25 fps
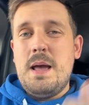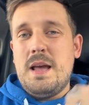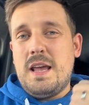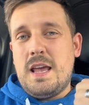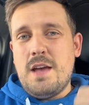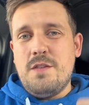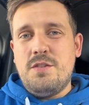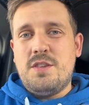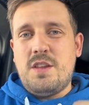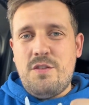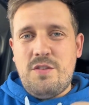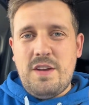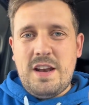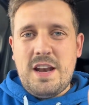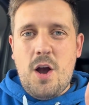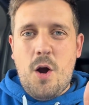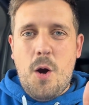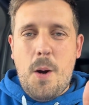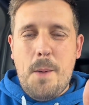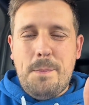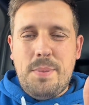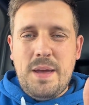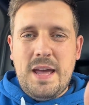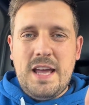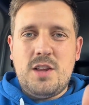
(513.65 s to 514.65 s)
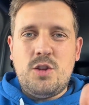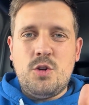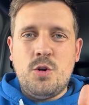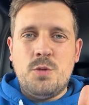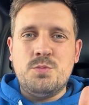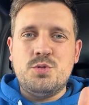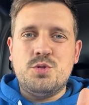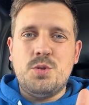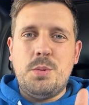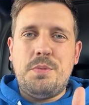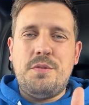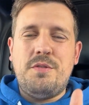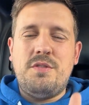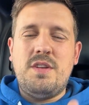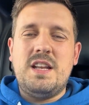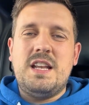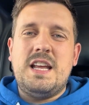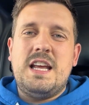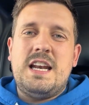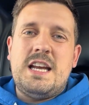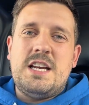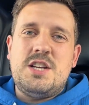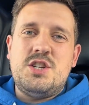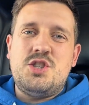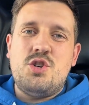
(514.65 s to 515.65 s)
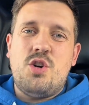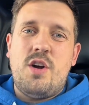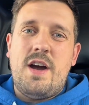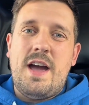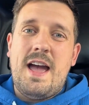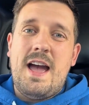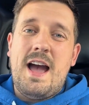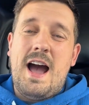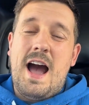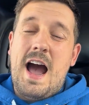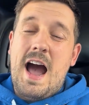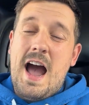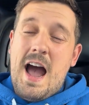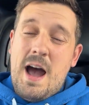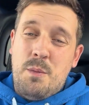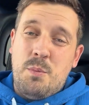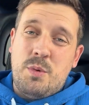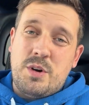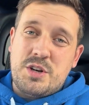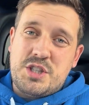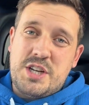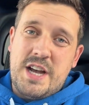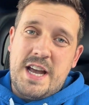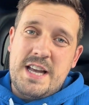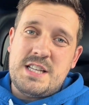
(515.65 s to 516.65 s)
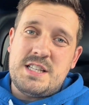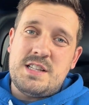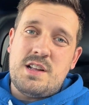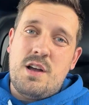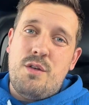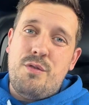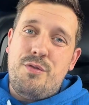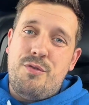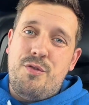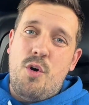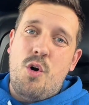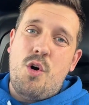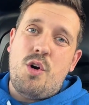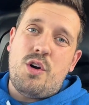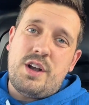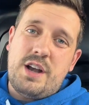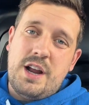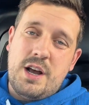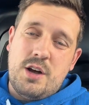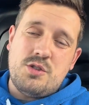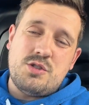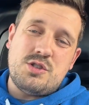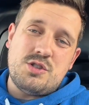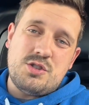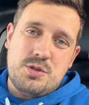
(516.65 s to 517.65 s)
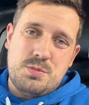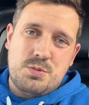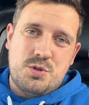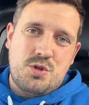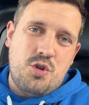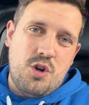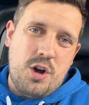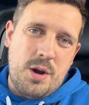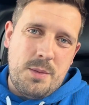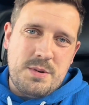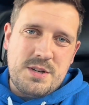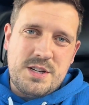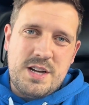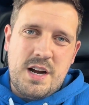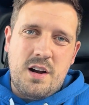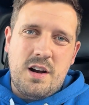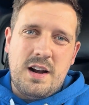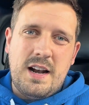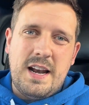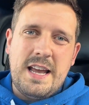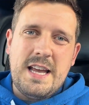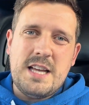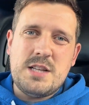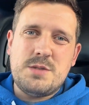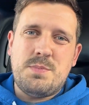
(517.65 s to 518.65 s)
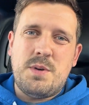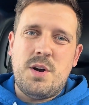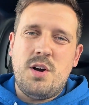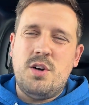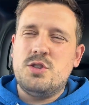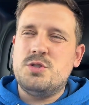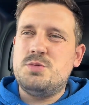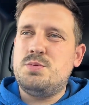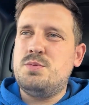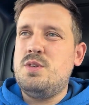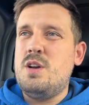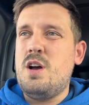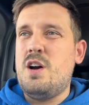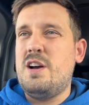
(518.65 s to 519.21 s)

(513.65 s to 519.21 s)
Give the video a big thumbs up if you did enjoy it. And we're chasing down 4,000 subscribers here on Leeds Bros.